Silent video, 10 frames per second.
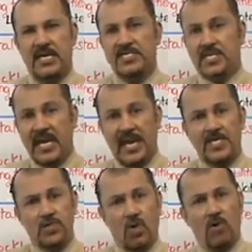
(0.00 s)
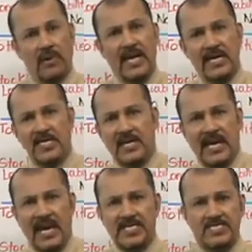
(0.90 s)
is cash or any other
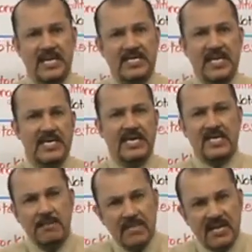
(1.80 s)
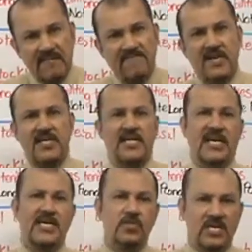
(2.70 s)
asset that can be
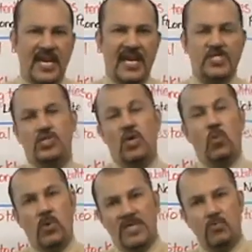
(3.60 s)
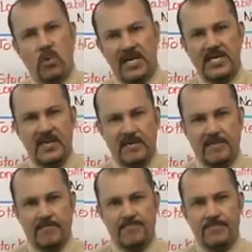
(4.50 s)
converted into cash within 1
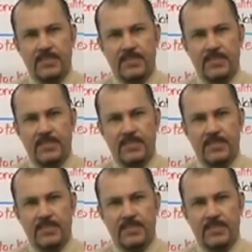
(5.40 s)
year.